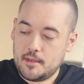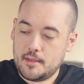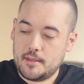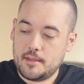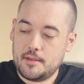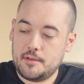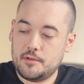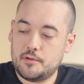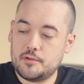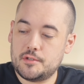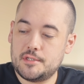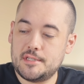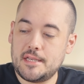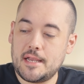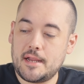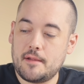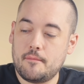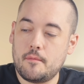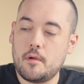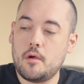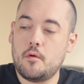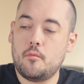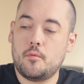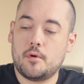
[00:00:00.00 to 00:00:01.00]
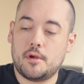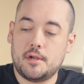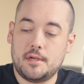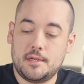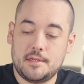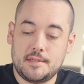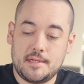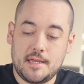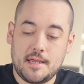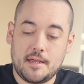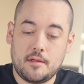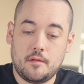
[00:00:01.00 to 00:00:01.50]
In your second row, we're going
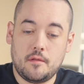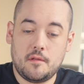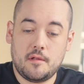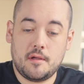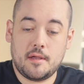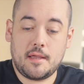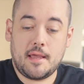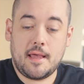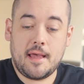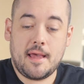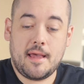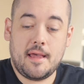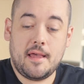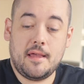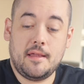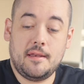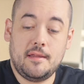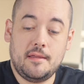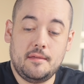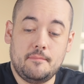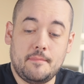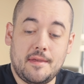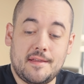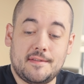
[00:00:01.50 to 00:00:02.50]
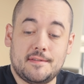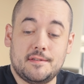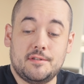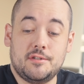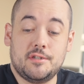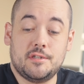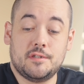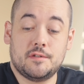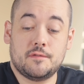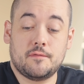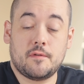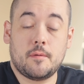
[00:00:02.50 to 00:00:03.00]
to take a look at any
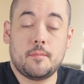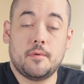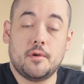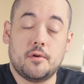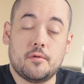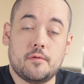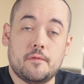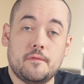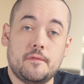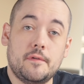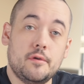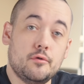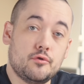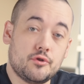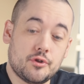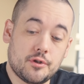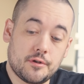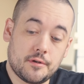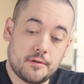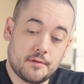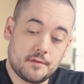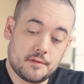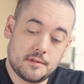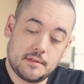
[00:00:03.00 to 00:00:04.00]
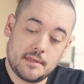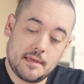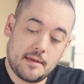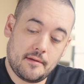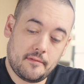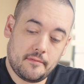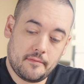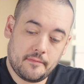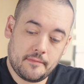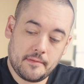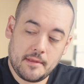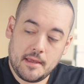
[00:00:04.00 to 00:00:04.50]
messages from your future
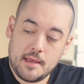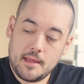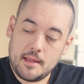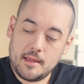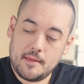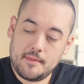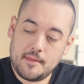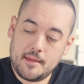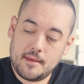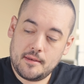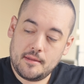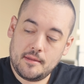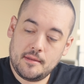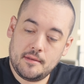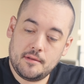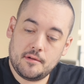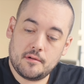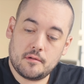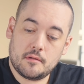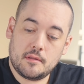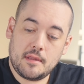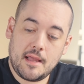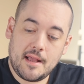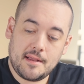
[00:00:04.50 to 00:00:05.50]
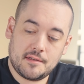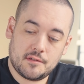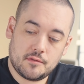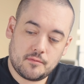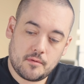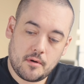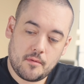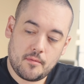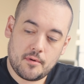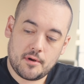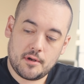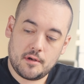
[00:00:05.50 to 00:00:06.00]
self. And then in your last
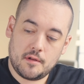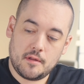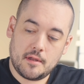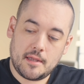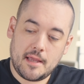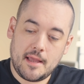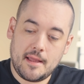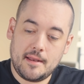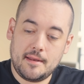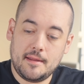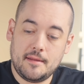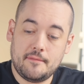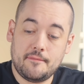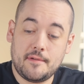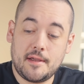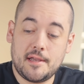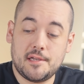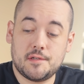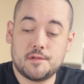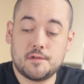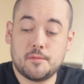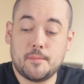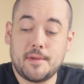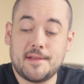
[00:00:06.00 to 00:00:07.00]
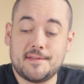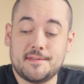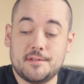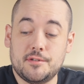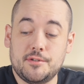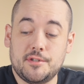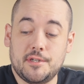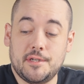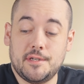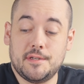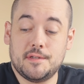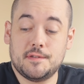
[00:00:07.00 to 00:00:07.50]
row, we're going to look at any advice or
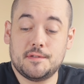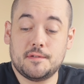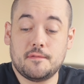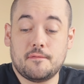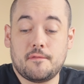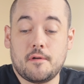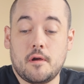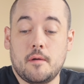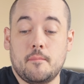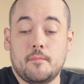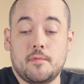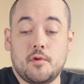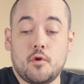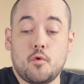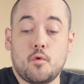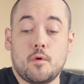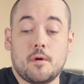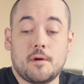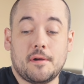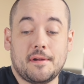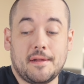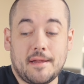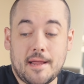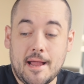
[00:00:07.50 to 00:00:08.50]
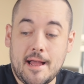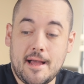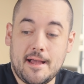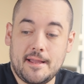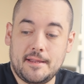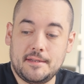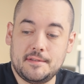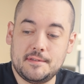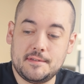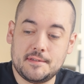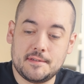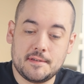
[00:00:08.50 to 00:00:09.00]
messages from your
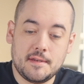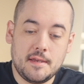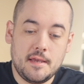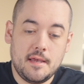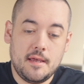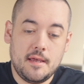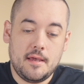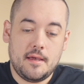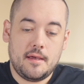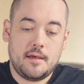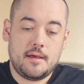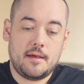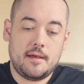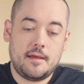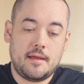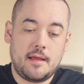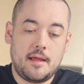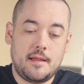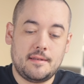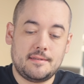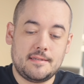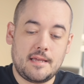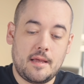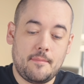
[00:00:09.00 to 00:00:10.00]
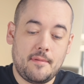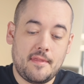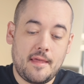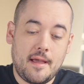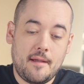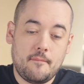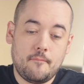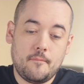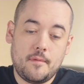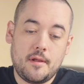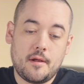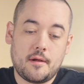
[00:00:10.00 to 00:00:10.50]
guides. On top of
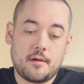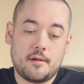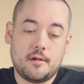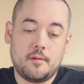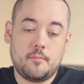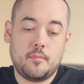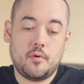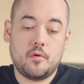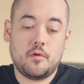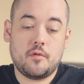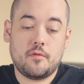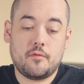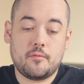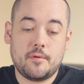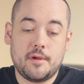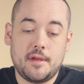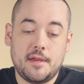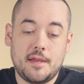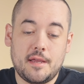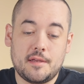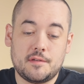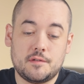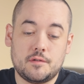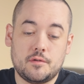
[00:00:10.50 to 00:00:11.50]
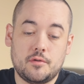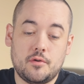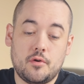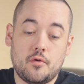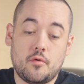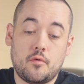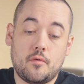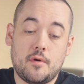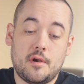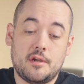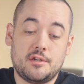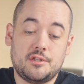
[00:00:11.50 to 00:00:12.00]
that, we are going to pull three yes or no
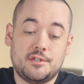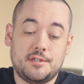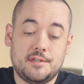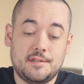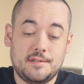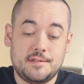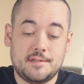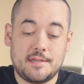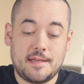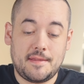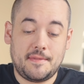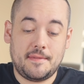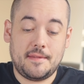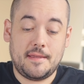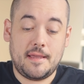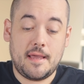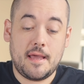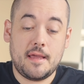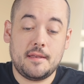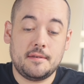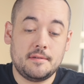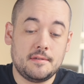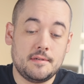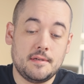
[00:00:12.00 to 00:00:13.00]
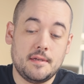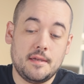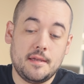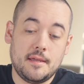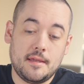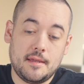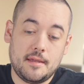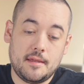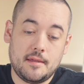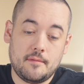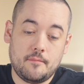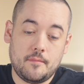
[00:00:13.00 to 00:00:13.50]
questions at the end,
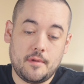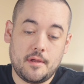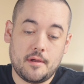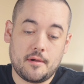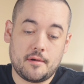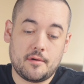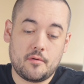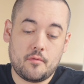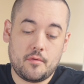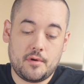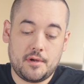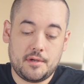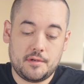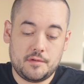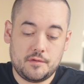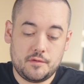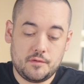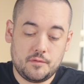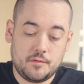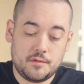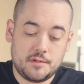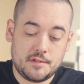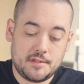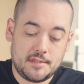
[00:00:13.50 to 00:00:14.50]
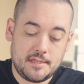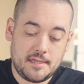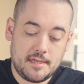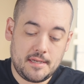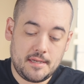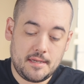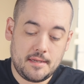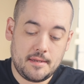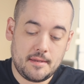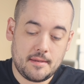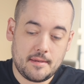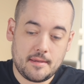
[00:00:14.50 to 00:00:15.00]
and we are going to
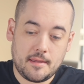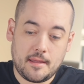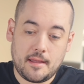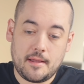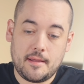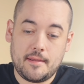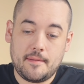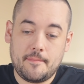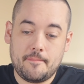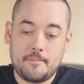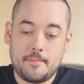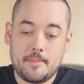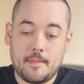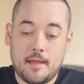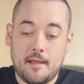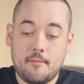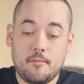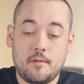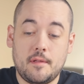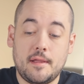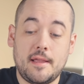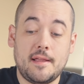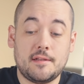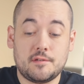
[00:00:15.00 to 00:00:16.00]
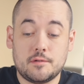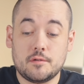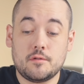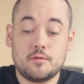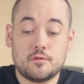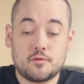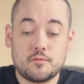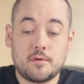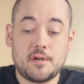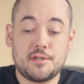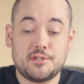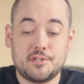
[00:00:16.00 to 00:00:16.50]
see, I will answer
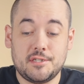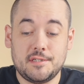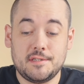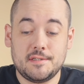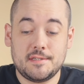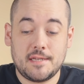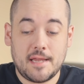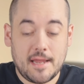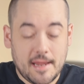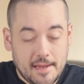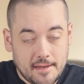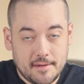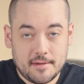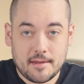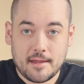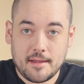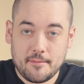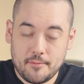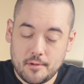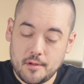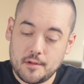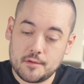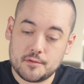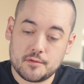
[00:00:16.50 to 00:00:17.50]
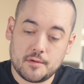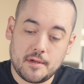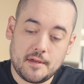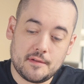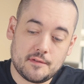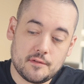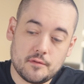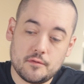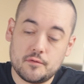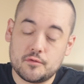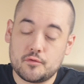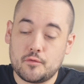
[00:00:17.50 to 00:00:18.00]
those questions, and I will also
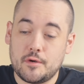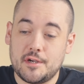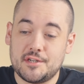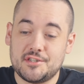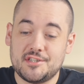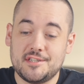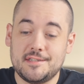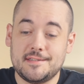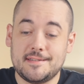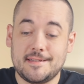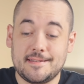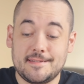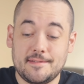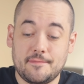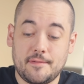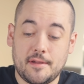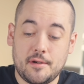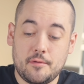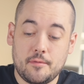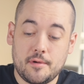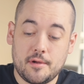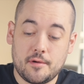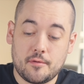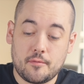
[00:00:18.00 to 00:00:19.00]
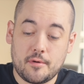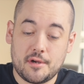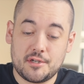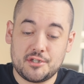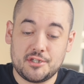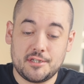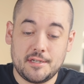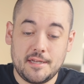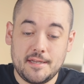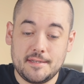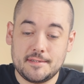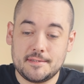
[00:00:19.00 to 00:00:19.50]
answer those questions as if I know what your
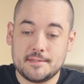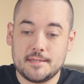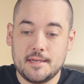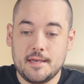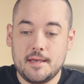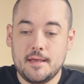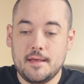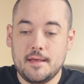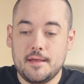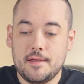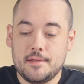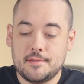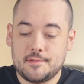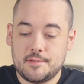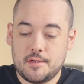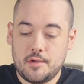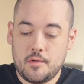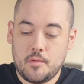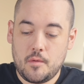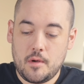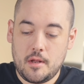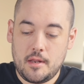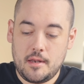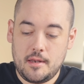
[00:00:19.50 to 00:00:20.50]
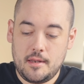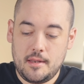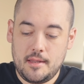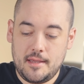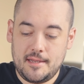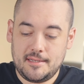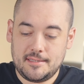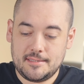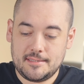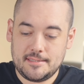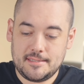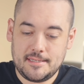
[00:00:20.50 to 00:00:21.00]
question is. So
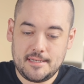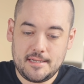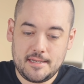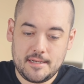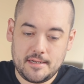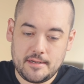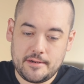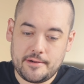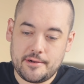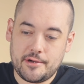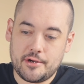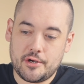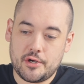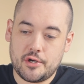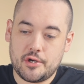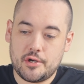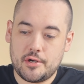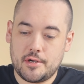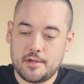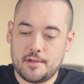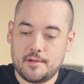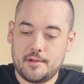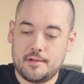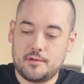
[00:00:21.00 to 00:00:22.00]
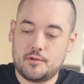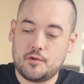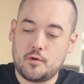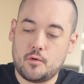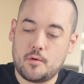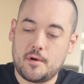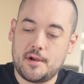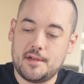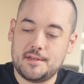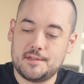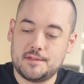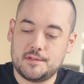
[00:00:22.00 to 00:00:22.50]
let's see here,
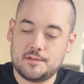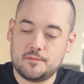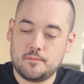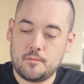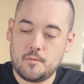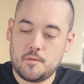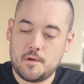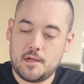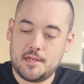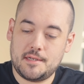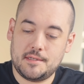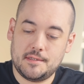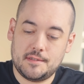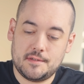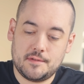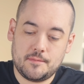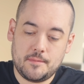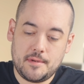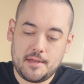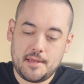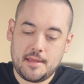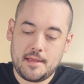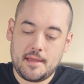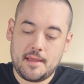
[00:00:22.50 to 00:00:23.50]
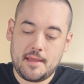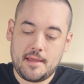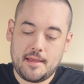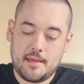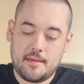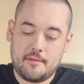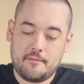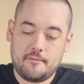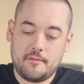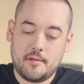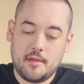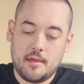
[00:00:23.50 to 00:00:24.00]
Taurus, what we
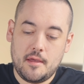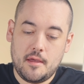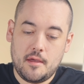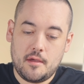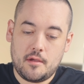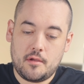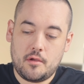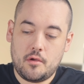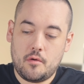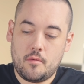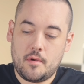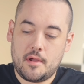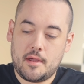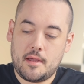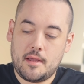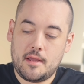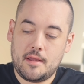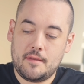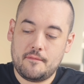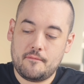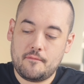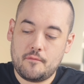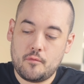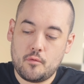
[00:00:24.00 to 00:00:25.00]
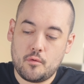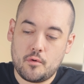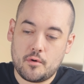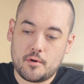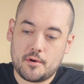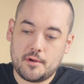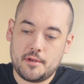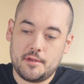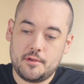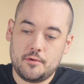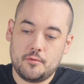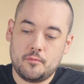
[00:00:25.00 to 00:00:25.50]
have going on
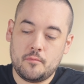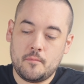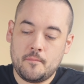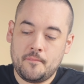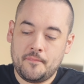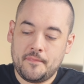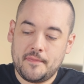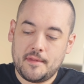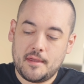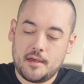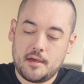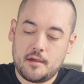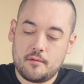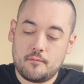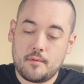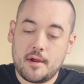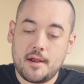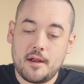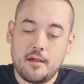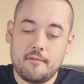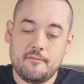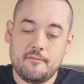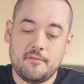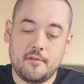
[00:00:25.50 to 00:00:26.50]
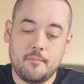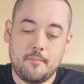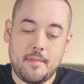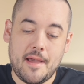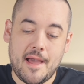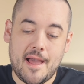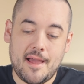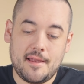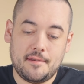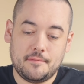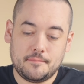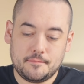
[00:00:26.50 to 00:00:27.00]
for you. Right off the
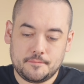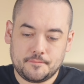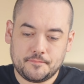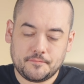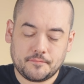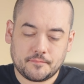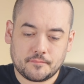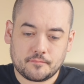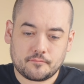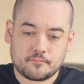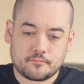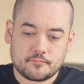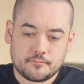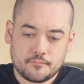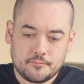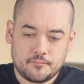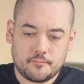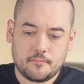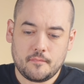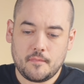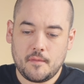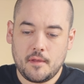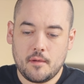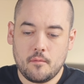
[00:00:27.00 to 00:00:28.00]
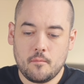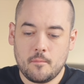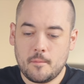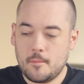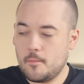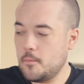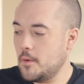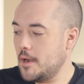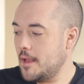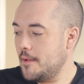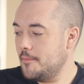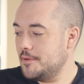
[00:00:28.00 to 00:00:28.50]
bat,
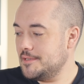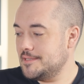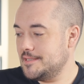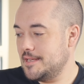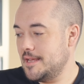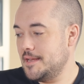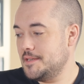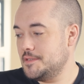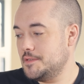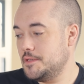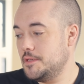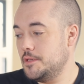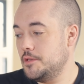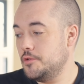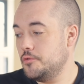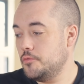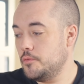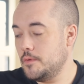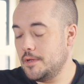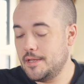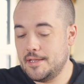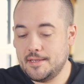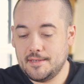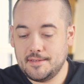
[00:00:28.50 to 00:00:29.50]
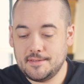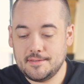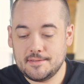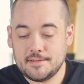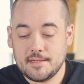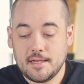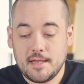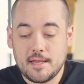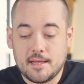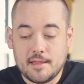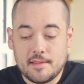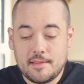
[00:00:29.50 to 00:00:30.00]
what I would say to you is
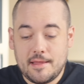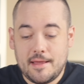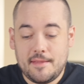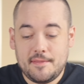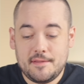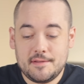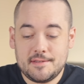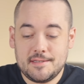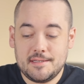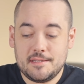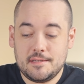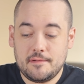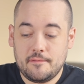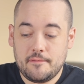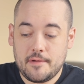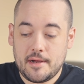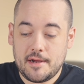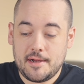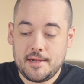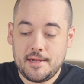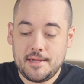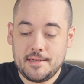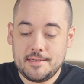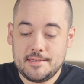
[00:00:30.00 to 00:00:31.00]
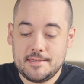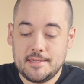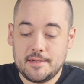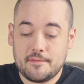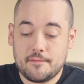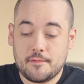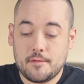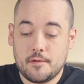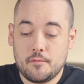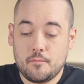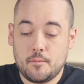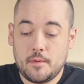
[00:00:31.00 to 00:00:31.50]
that this is a very
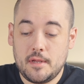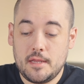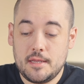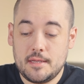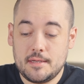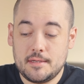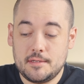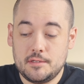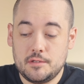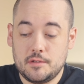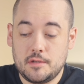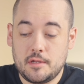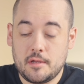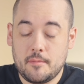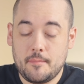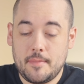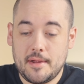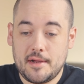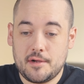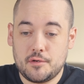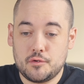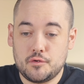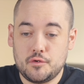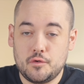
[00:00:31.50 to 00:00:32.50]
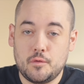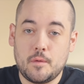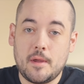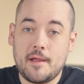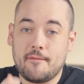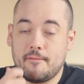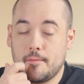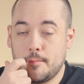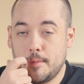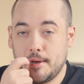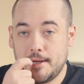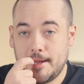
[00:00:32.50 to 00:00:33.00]
different week compared to
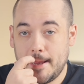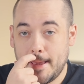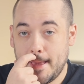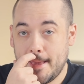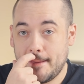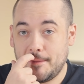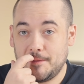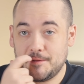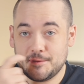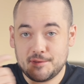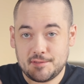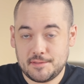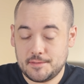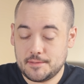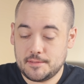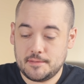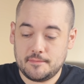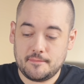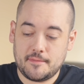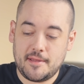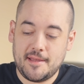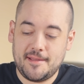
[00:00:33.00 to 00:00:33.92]
everybody else.